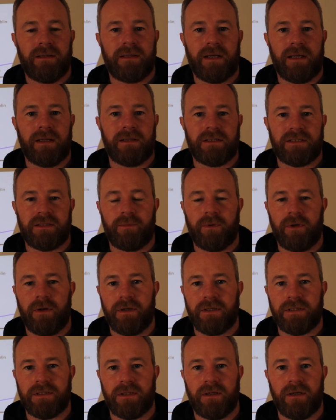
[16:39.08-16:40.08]
than the
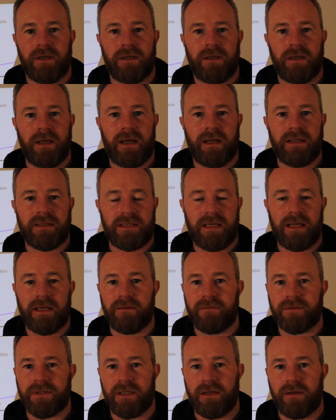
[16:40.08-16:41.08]
supply side
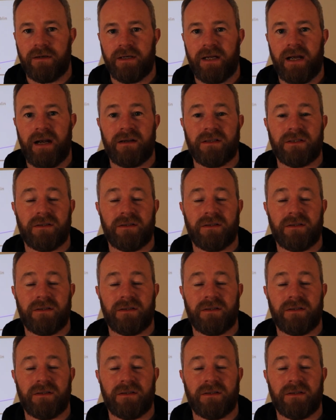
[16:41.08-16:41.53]
incentives that are there.